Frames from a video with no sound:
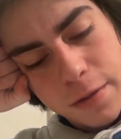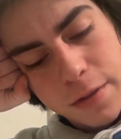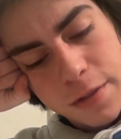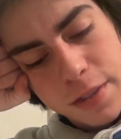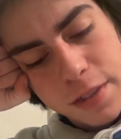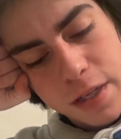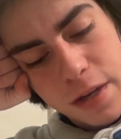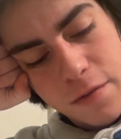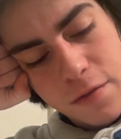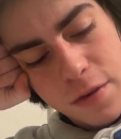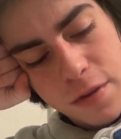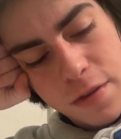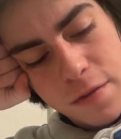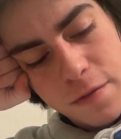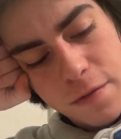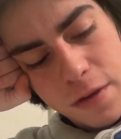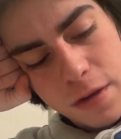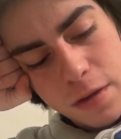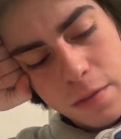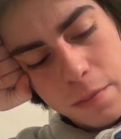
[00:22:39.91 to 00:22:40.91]
discover the
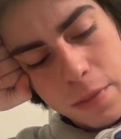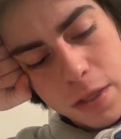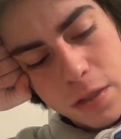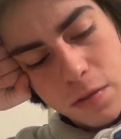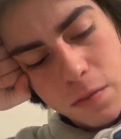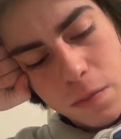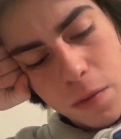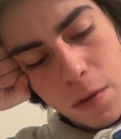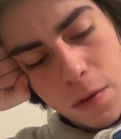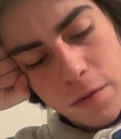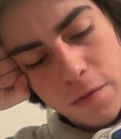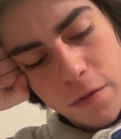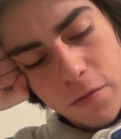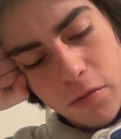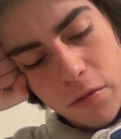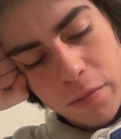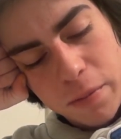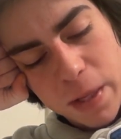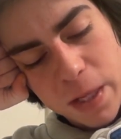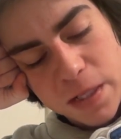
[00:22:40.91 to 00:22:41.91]
fundamental motive of
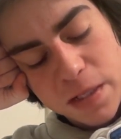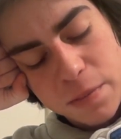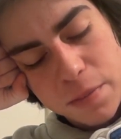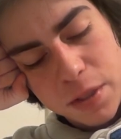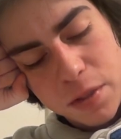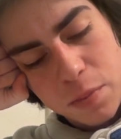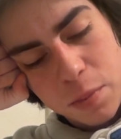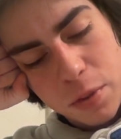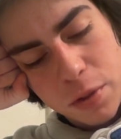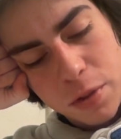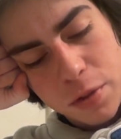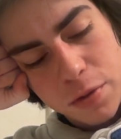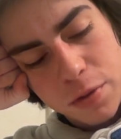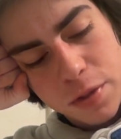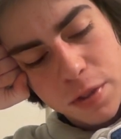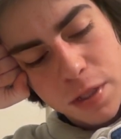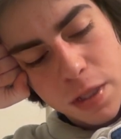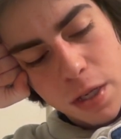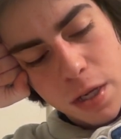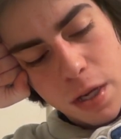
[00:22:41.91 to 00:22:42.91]
the play to be
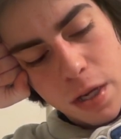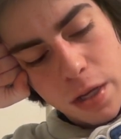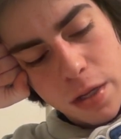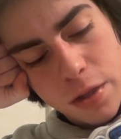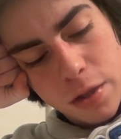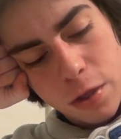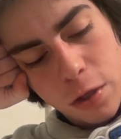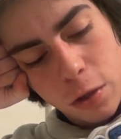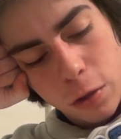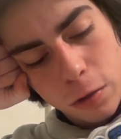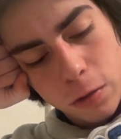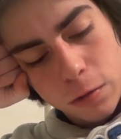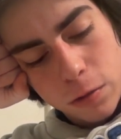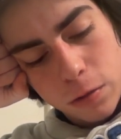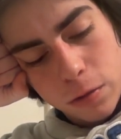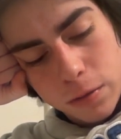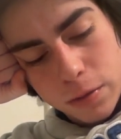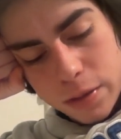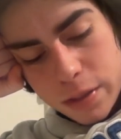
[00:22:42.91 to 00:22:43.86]
produced, the kernel.